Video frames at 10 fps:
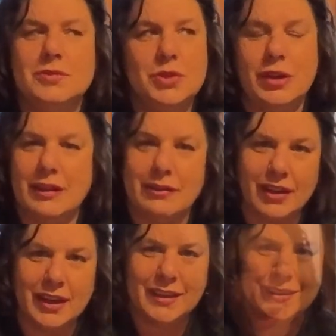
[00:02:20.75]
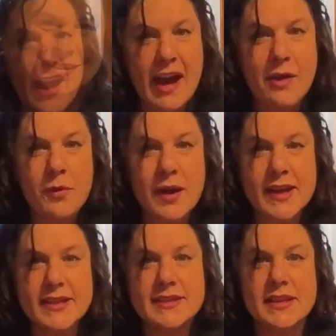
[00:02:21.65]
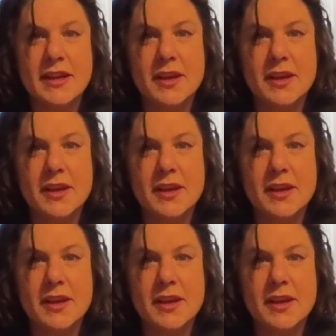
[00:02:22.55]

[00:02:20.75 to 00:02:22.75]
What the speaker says: Totally fine. I was